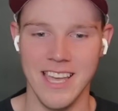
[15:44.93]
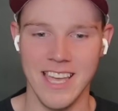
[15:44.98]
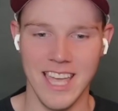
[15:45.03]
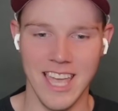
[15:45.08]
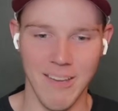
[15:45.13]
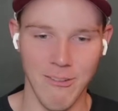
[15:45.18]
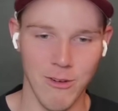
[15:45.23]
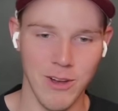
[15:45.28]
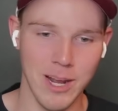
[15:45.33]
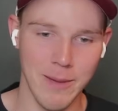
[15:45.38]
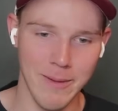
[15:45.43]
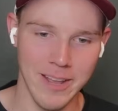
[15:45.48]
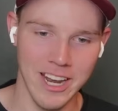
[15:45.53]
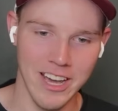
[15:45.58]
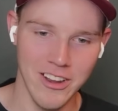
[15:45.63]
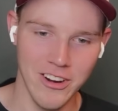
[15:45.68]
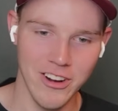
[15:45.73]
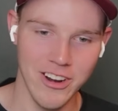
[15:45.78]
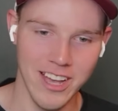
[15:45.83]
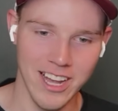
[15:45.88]
Even when I'm in
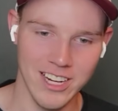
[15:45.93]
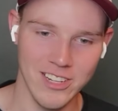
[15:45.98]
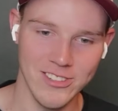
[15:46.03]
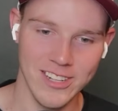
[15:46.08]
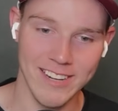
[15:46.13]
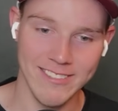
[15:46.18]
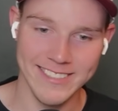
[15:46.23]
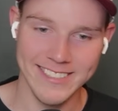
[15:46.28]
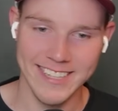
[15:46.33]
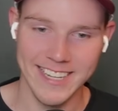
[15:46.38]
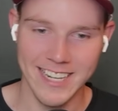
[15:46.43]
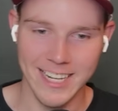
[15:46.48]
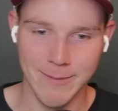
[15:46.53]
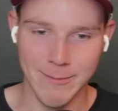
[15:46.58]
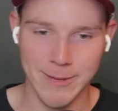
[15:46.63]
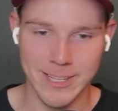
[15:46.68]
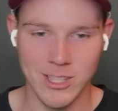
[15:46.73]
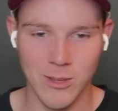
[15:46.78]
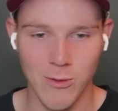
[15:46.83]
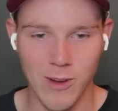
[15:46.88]
underdog draft, seeing him
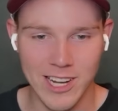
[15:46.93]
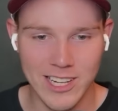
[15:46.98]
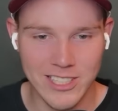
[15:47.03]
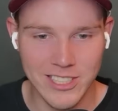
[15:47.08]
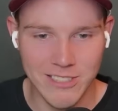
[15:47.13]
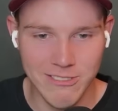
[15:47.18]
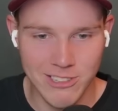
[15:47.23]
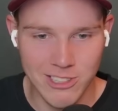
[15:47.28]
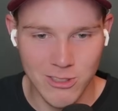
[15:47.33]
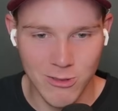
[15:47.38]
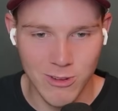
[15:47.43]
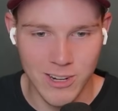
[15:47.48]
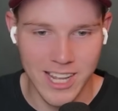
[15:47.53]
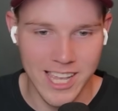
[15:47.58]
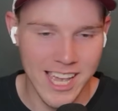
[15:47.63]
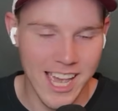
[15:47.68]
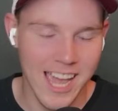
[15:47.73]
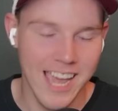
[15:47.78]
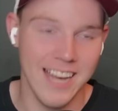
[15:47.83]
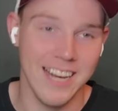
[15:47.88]
as the wide receiver
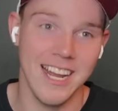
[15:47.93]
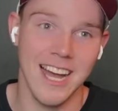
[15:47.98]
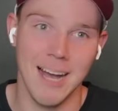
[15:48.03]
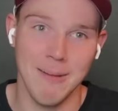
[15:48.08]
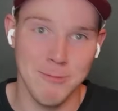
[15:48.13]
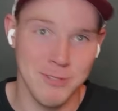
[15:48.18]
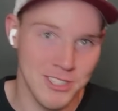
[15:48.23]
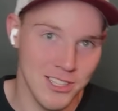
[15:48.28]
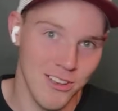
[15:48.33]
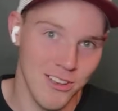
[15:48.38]
28, I'm still